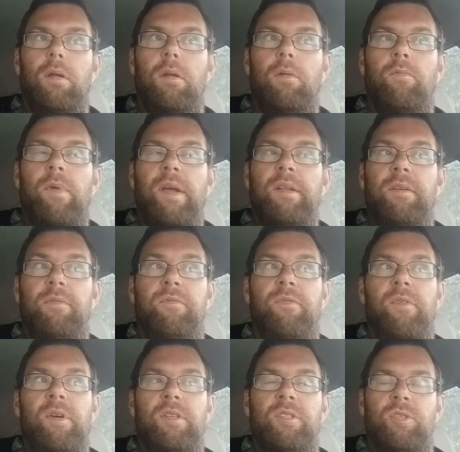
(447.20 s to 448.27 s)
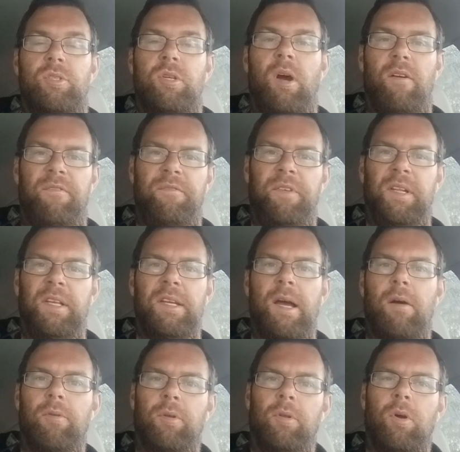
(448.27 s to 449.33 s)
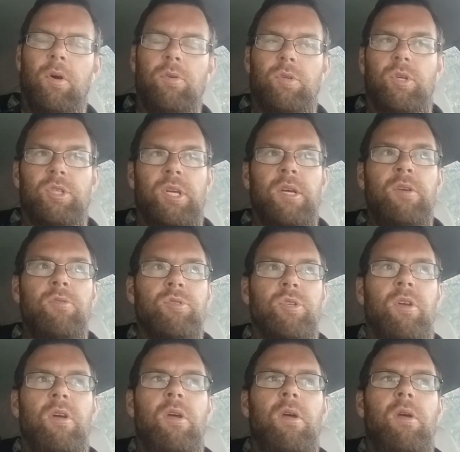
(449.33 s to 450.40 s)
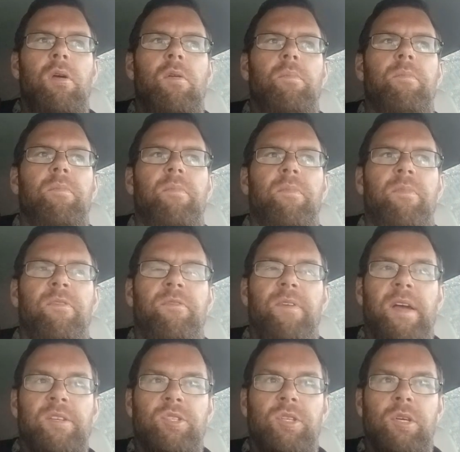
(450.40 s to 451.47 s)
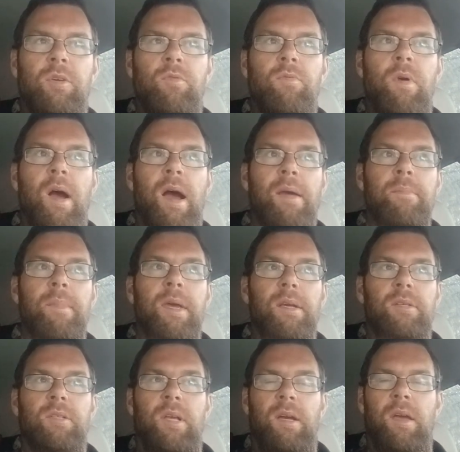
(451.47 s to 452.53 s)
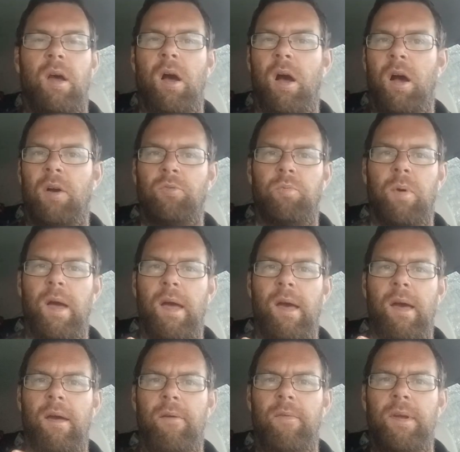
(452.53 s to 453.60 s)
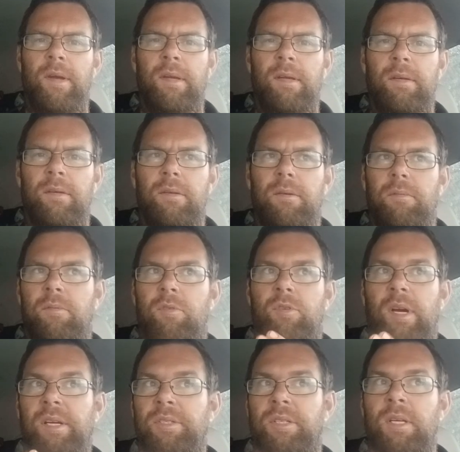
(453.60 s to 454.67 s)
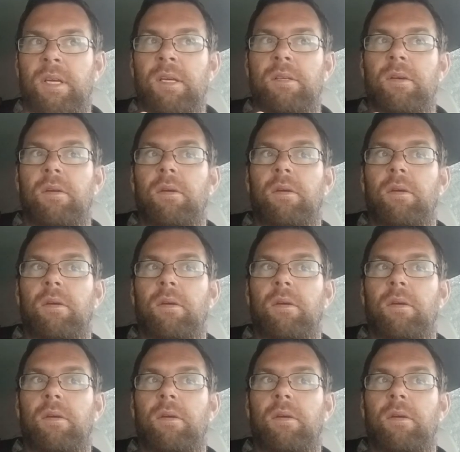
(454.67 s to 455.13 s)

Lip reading: ready for it to start filling out the lawn, because I use a fescue rye mix, like a hard wearing grass seed,